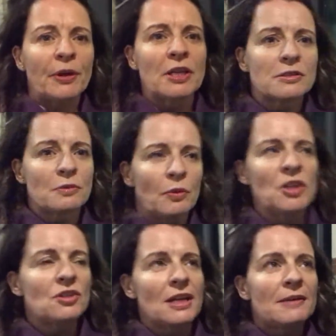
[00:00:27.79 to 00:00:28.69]
because we
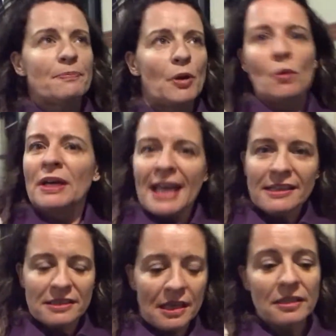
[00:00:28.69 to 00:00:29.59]
weren't trying to put one
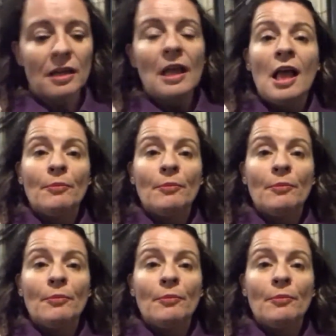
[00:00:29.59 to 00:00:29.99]
ahead of the other,